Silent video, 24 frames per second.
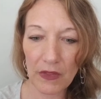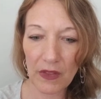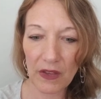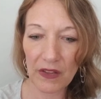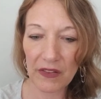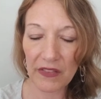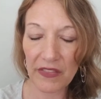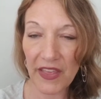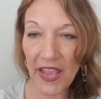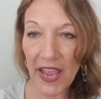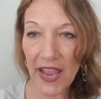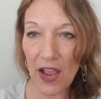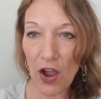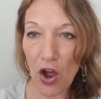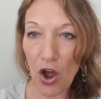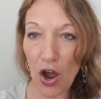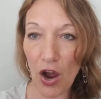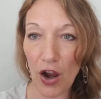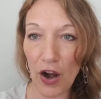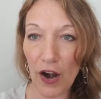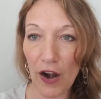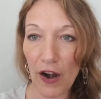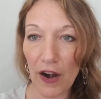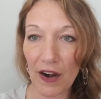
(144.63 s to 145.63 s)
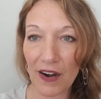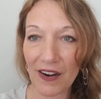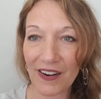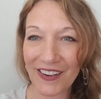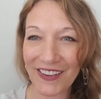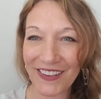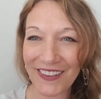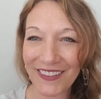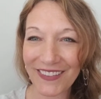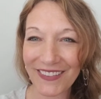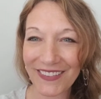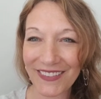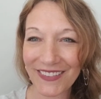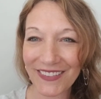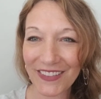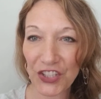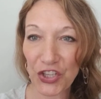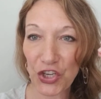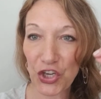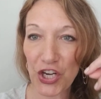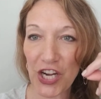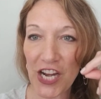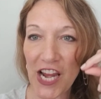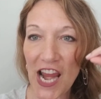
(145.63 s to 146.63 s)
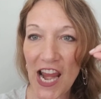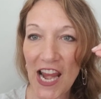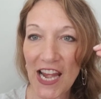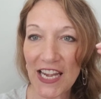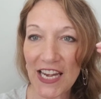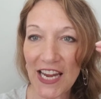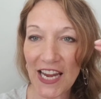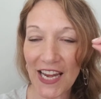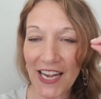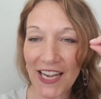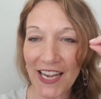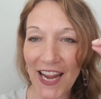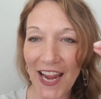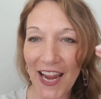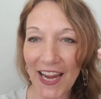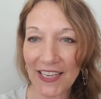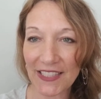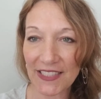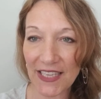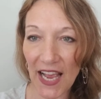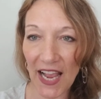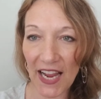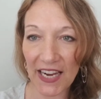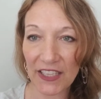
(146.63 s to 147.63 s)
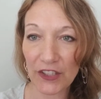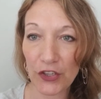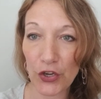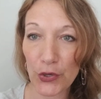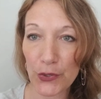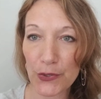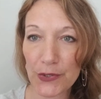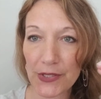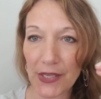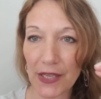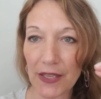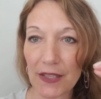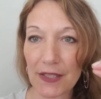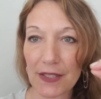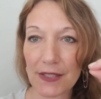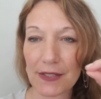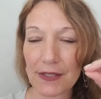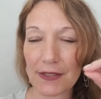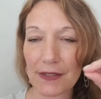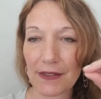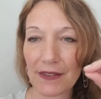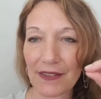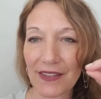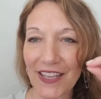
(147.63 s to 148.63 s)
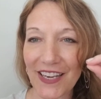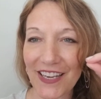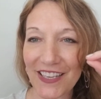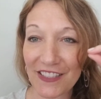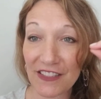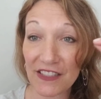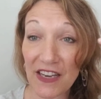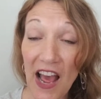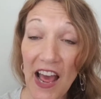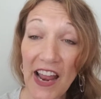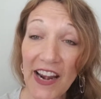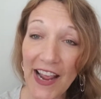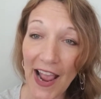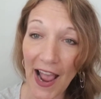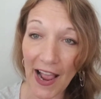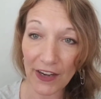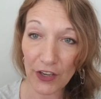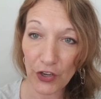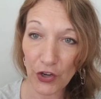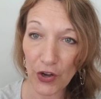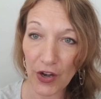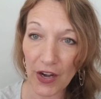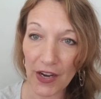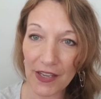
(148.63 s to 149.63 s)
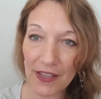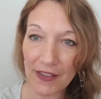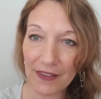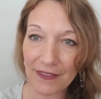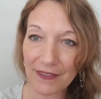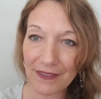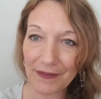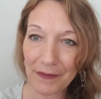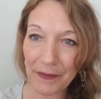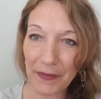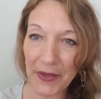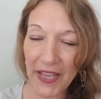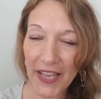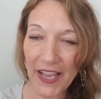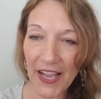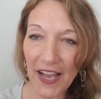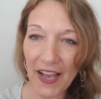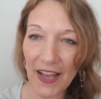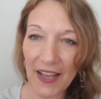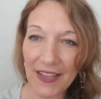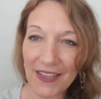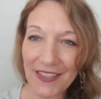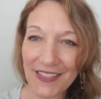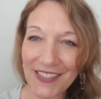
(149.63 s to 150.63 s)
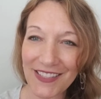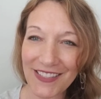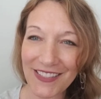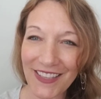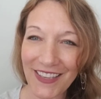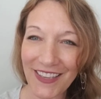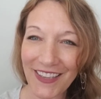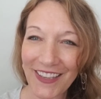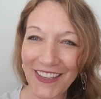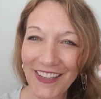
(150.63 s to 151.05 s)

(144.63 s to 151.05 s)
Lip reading: they are creating a diagnosis that is not accurate because